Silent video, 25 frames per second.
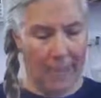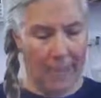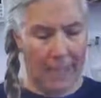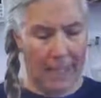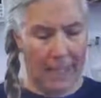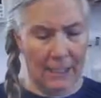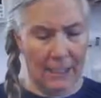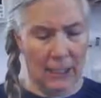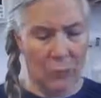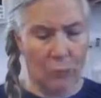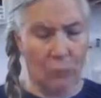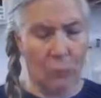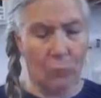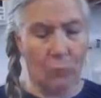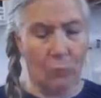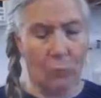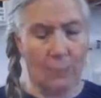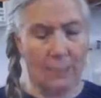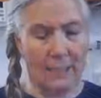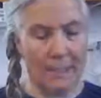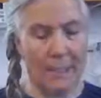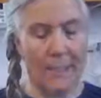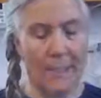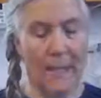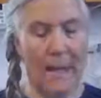I knew it
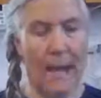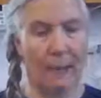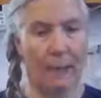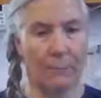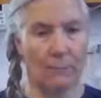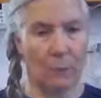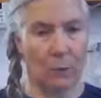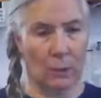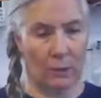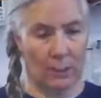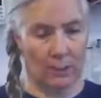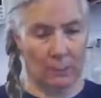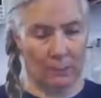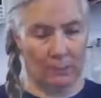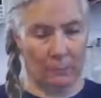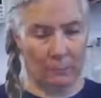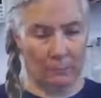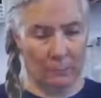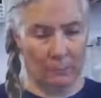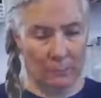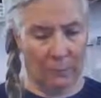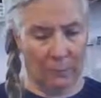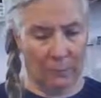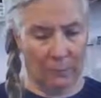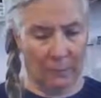was an amulet
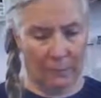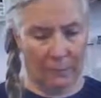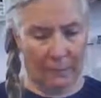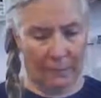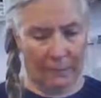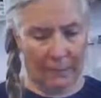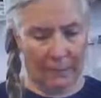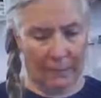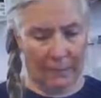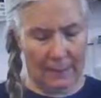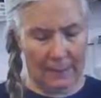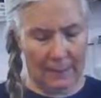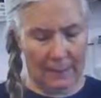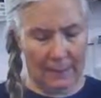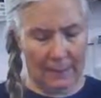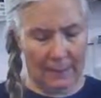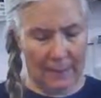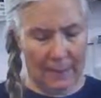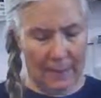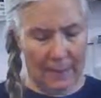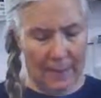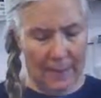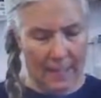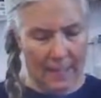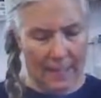from the Middle East.
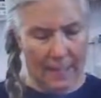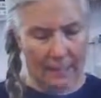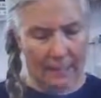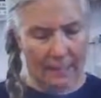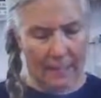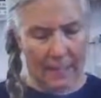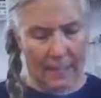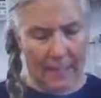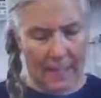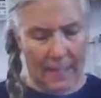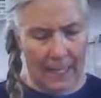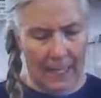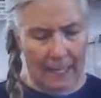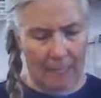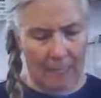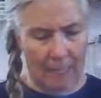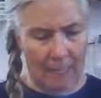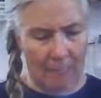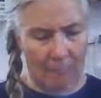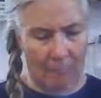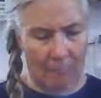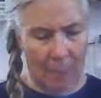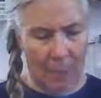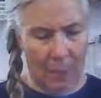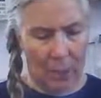I think I had
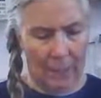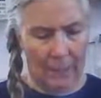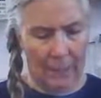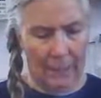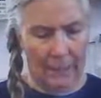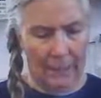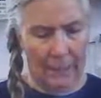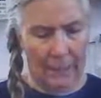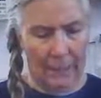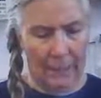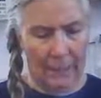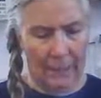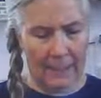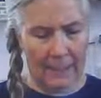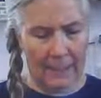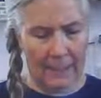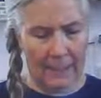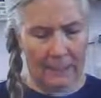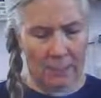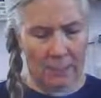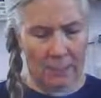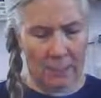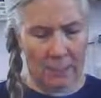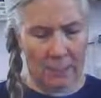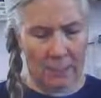bought it in
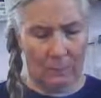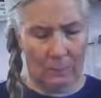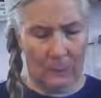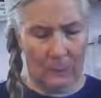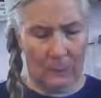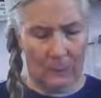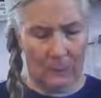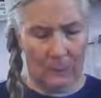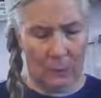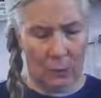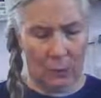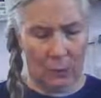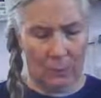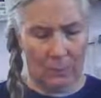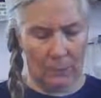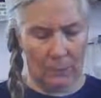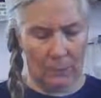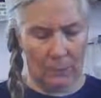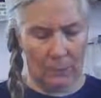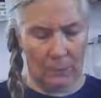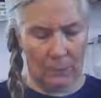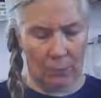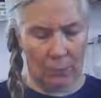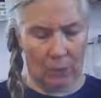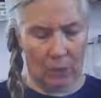Israel many years
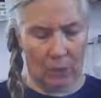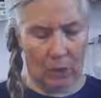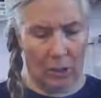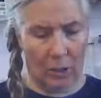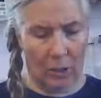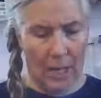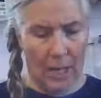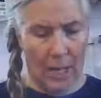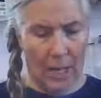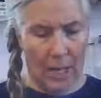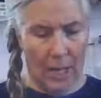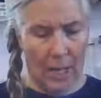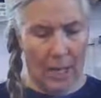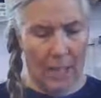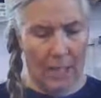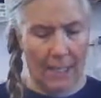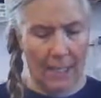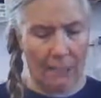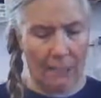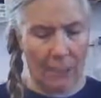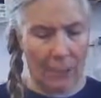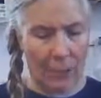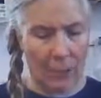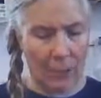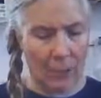before. I
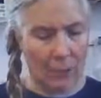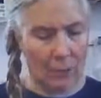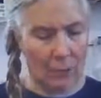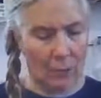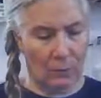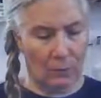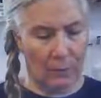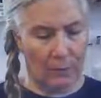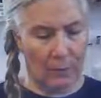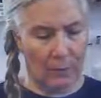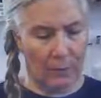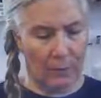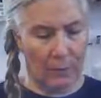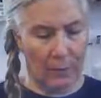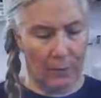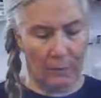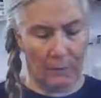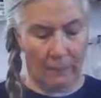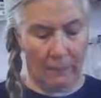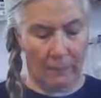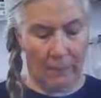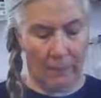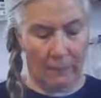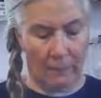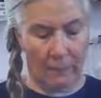had bought 2 of them, as a
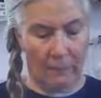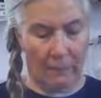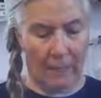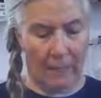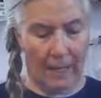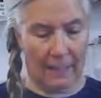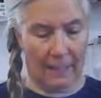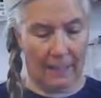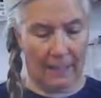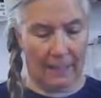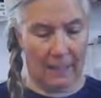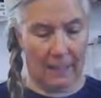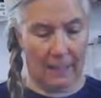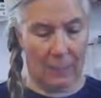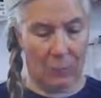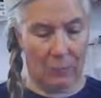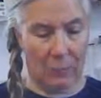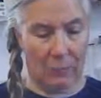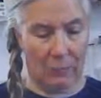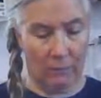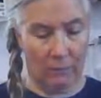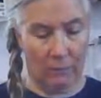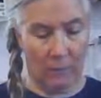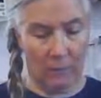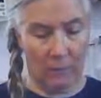matter of fact. I don't
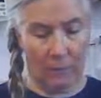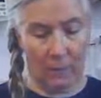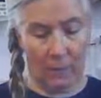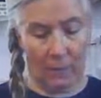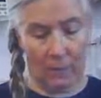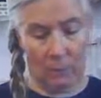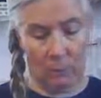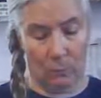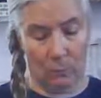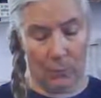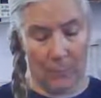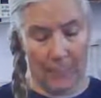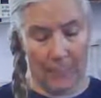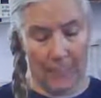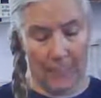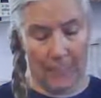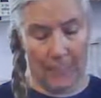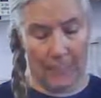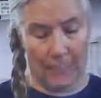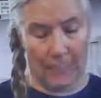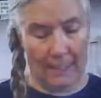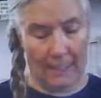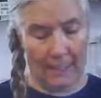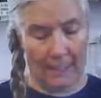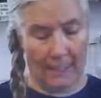even know what was
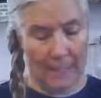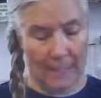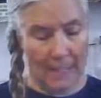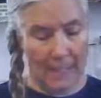on it.